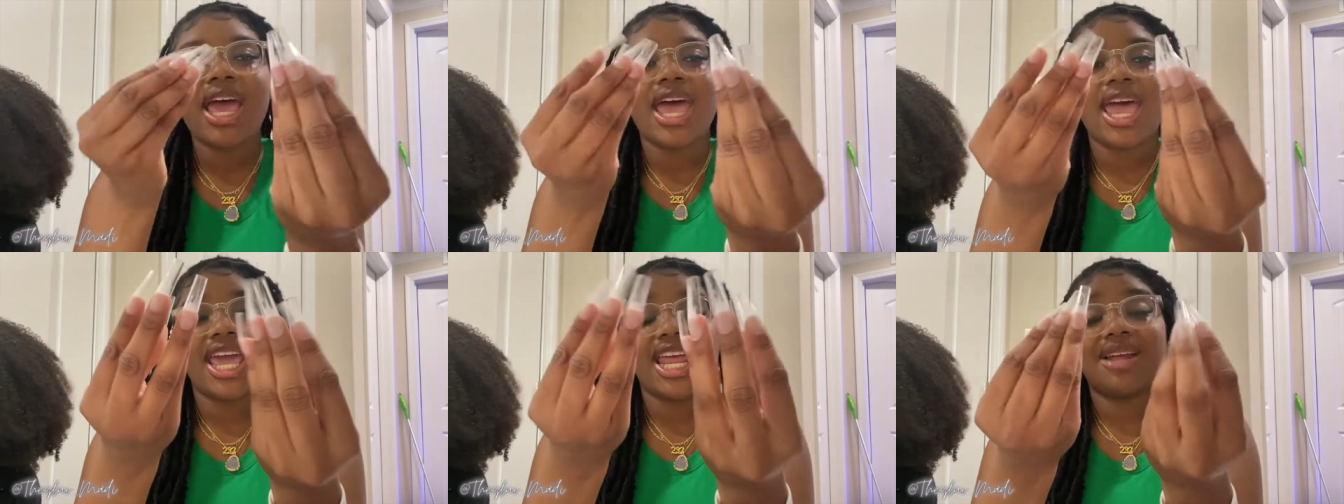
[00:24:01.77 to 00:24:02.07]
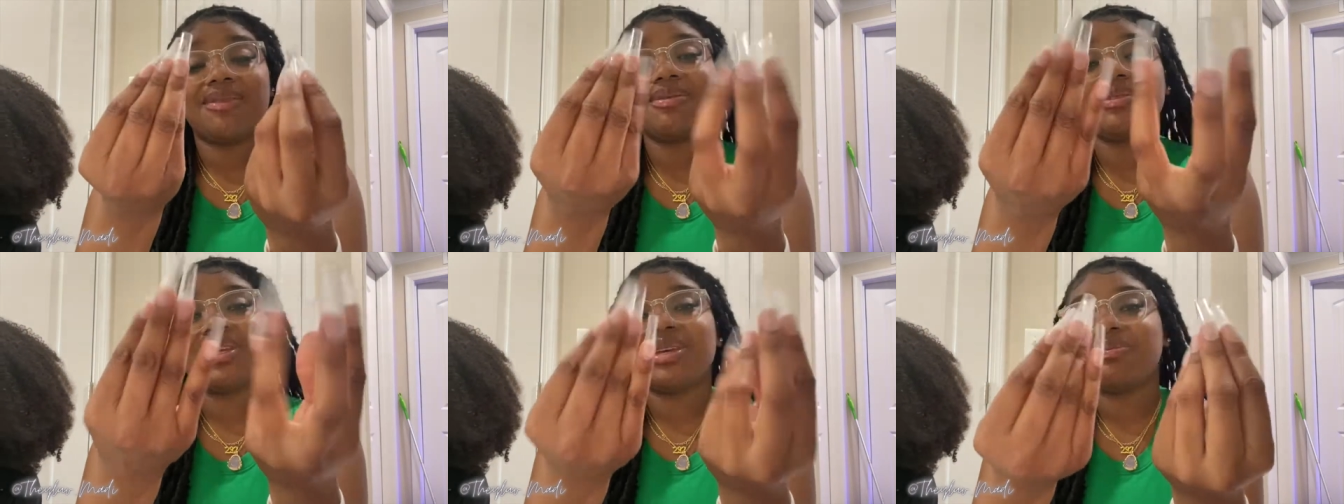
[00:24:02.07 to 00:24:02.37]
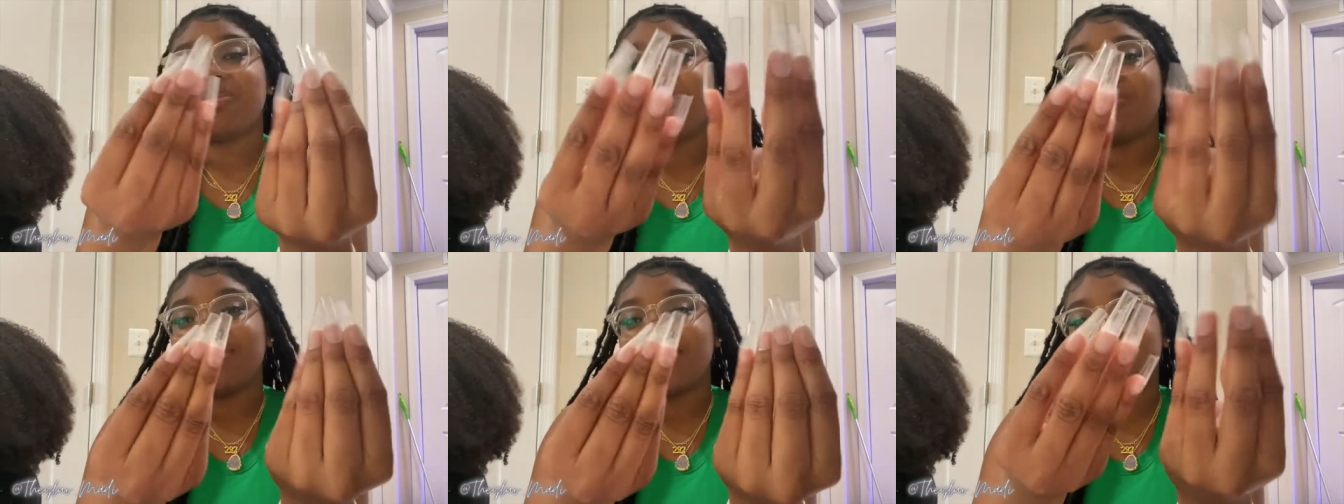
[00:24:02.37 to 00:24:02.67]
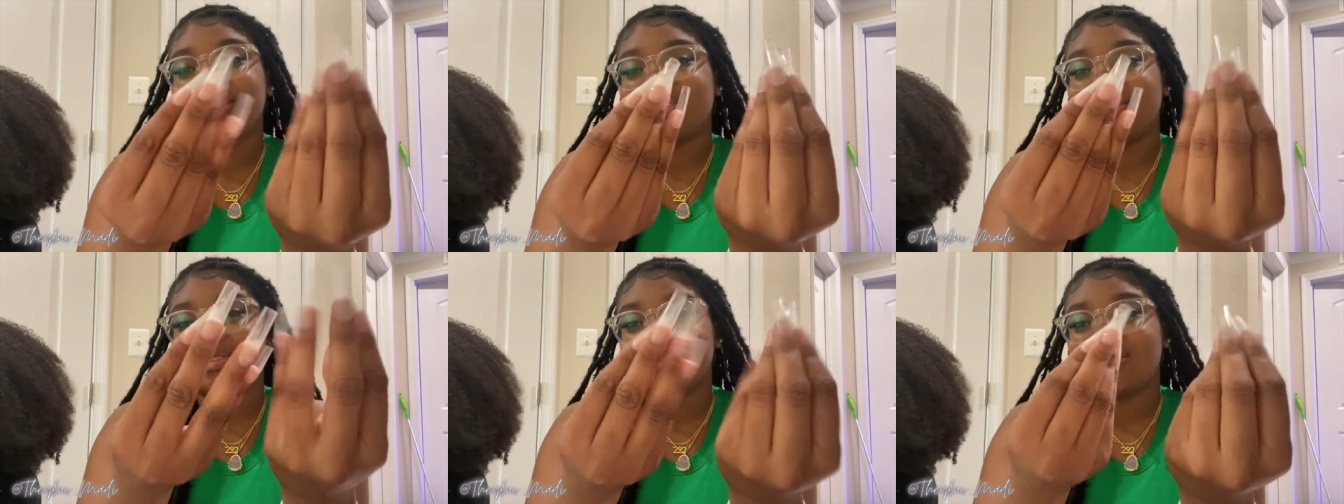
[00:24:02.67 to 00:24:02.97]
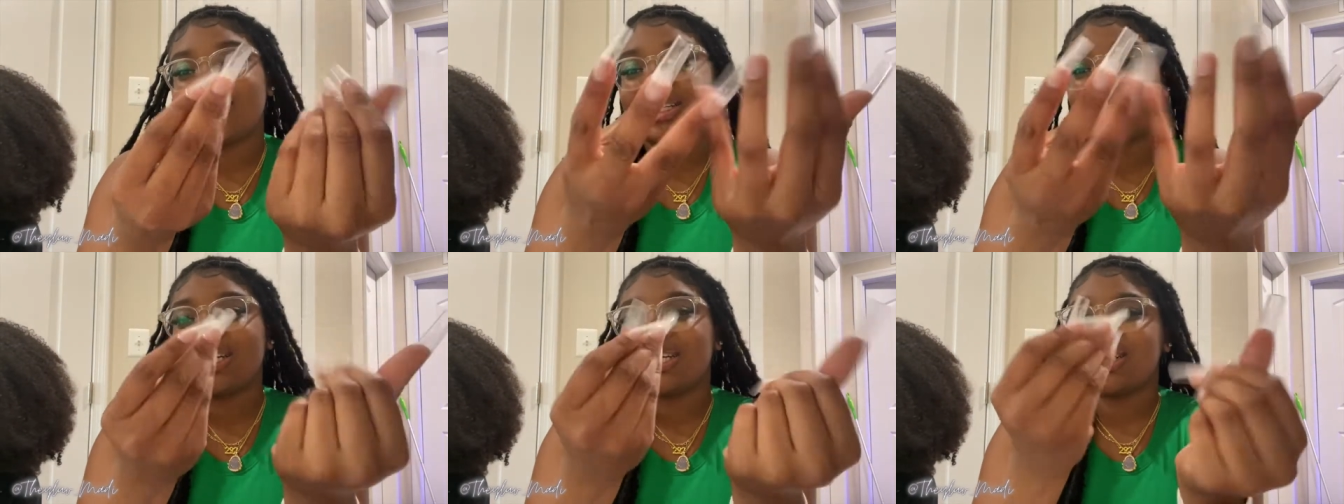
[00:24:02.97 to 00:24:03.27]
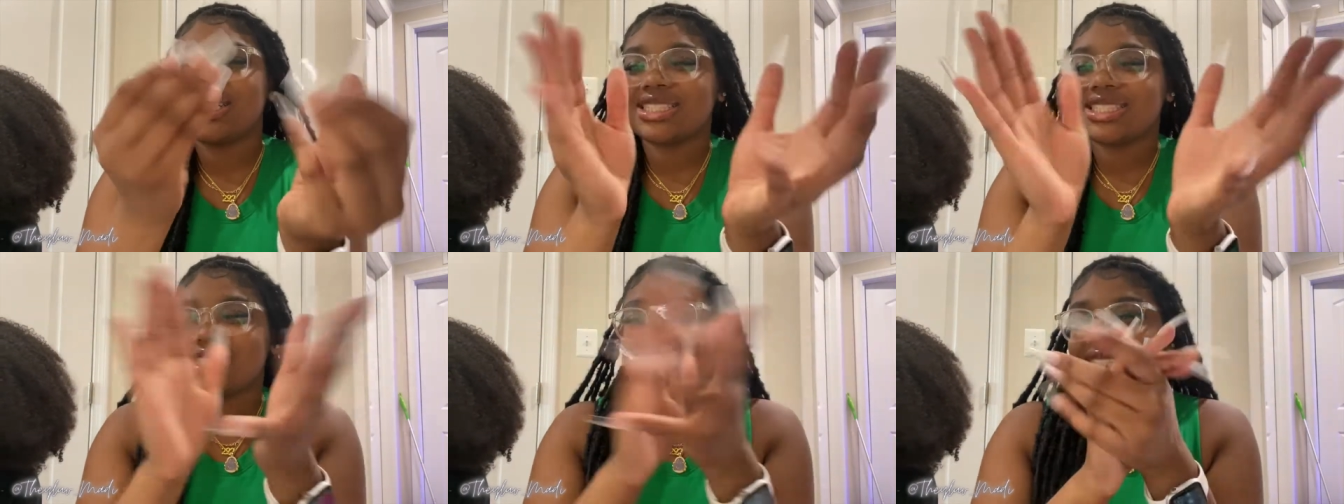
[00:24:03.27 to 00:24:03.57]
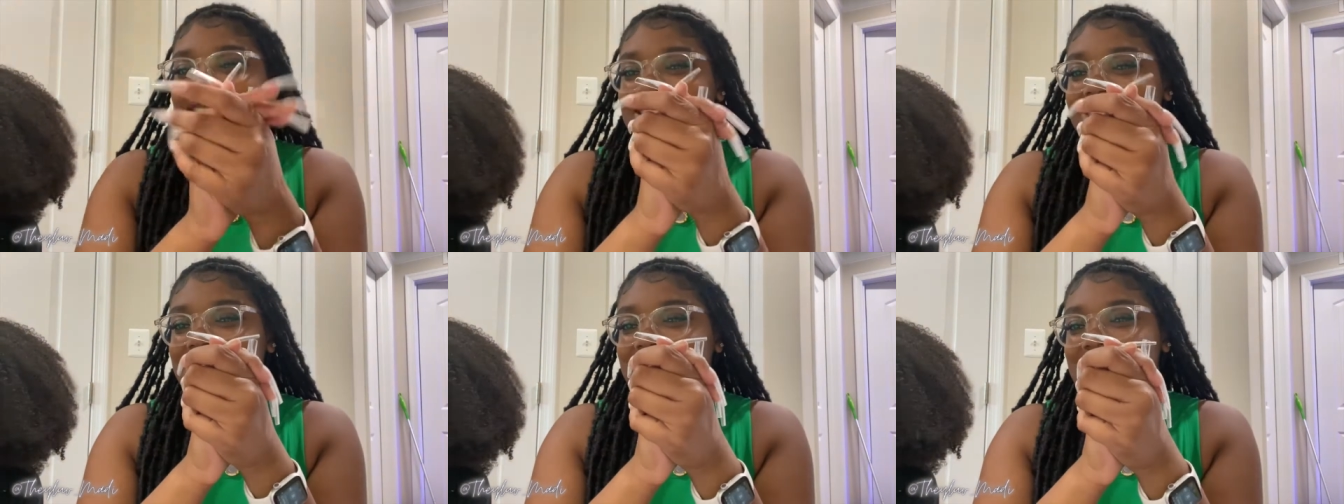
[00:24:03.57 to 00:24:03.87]
And I'm gonna keep them this long because
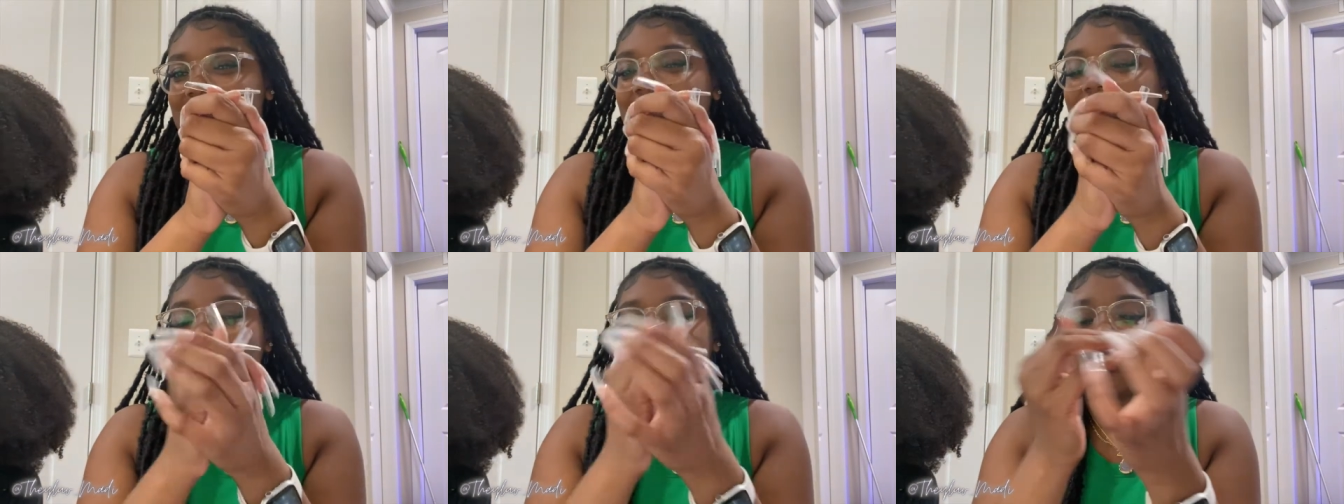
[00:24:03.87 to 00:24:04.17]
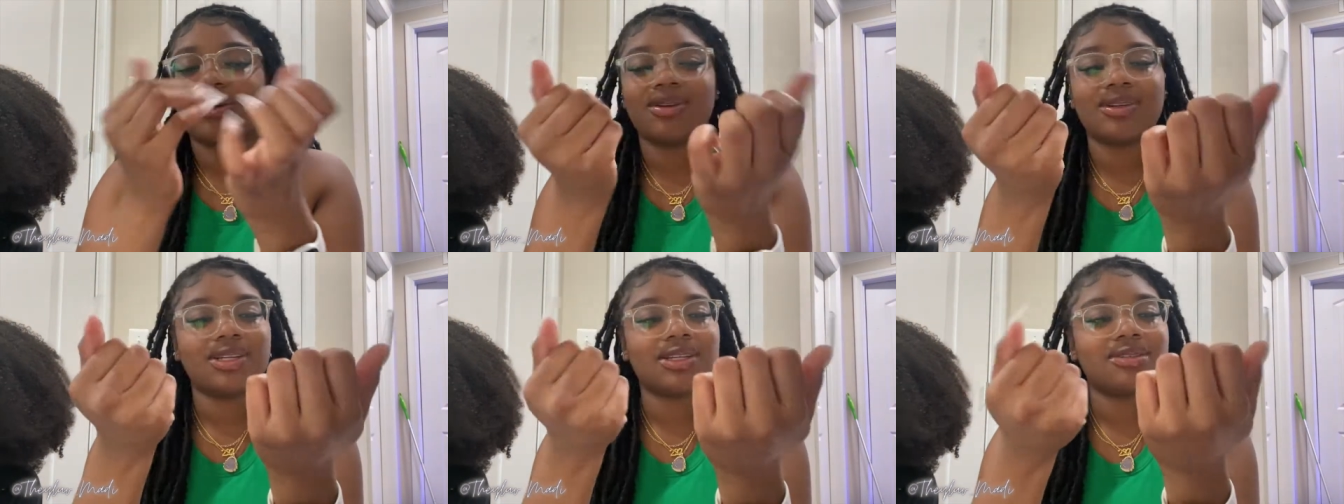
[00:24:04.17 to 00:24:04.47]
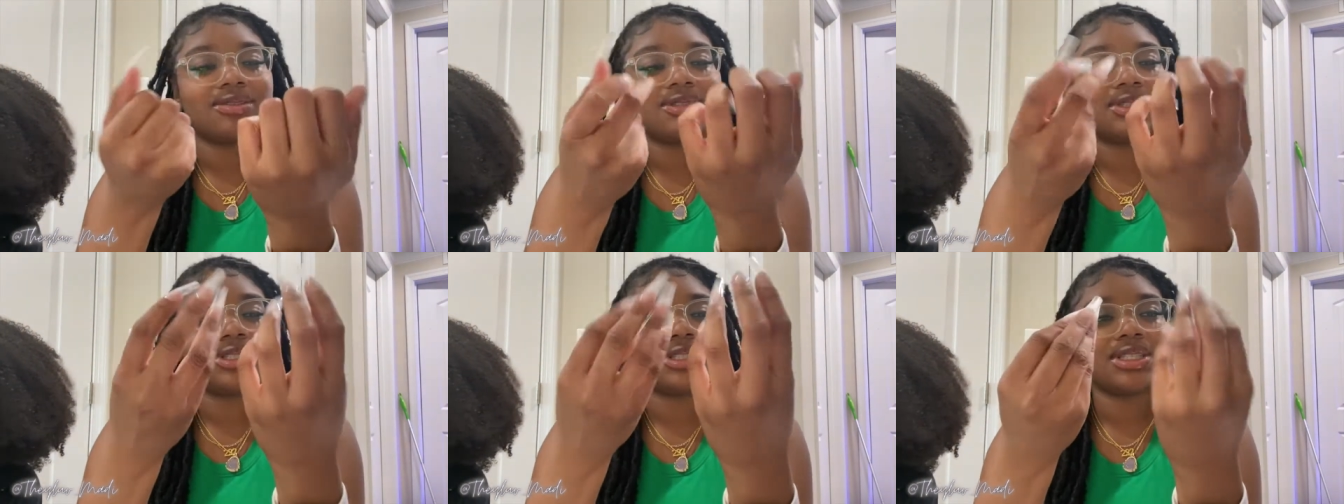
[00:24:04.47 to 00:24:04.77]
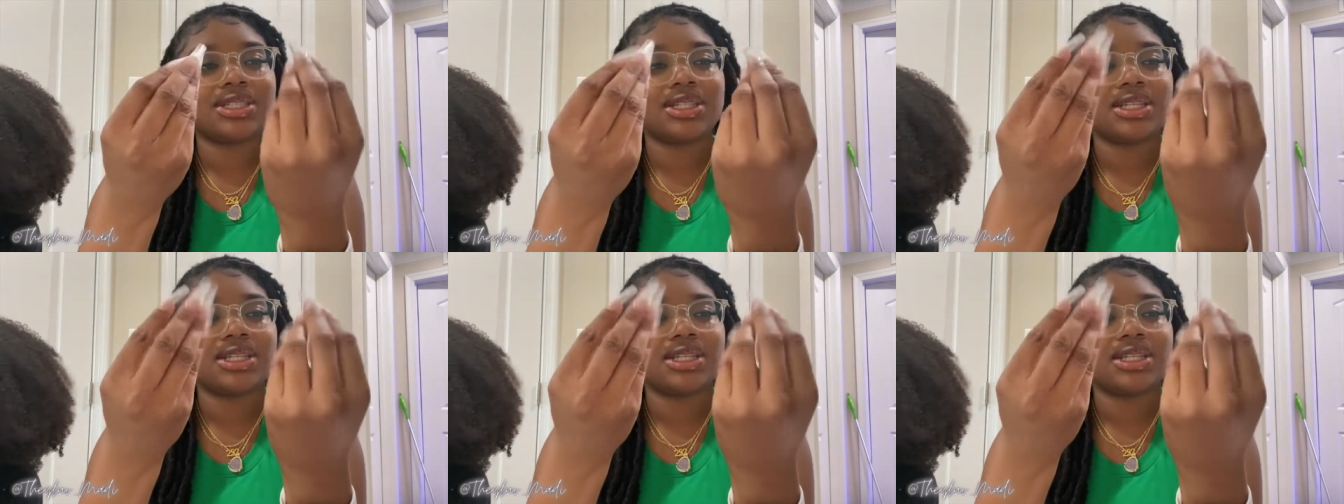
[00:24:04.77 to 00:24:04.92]
I like long nails.